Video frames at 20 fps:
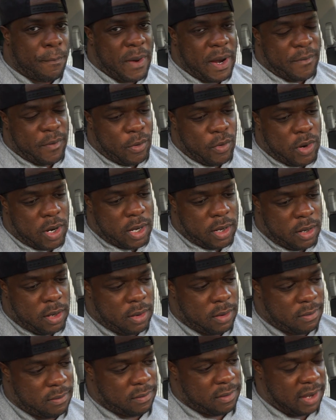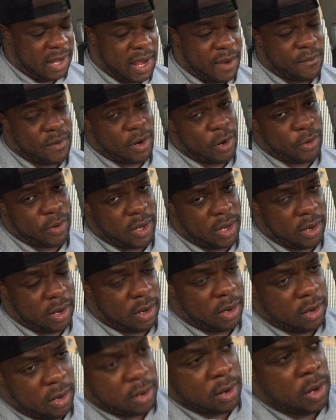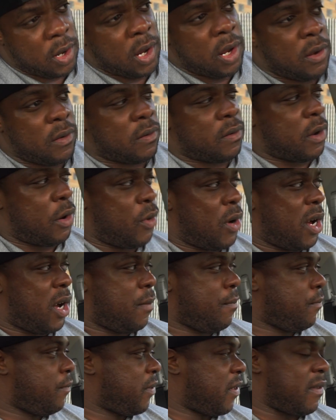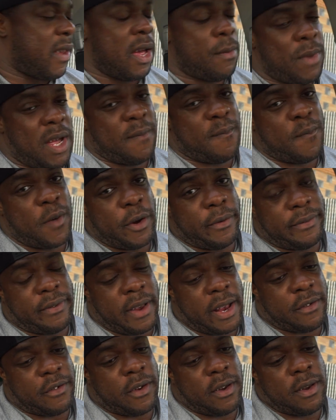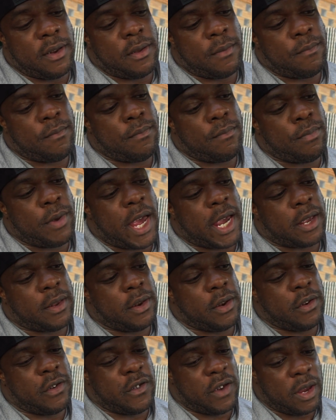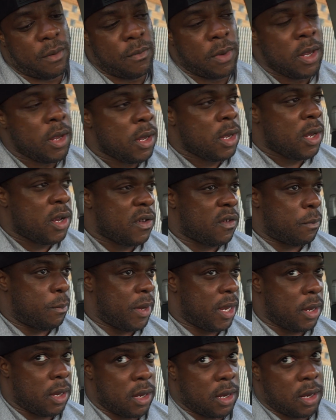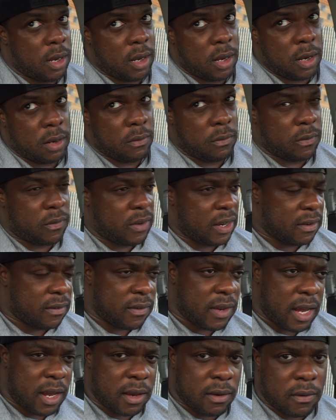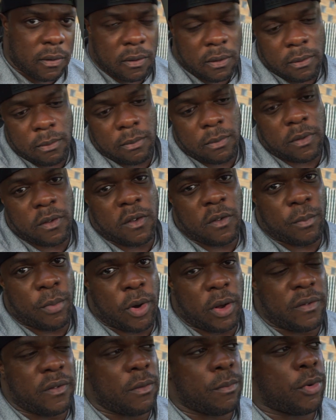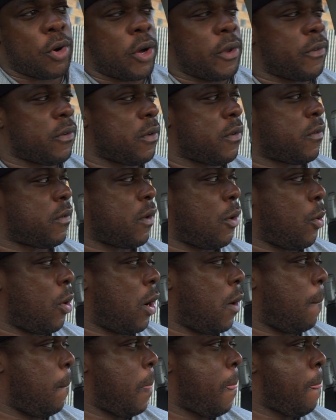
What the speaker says: everyone? Kevin O here. So just had my first session back in the gym. It's been 6 days since Boss of Bosses, so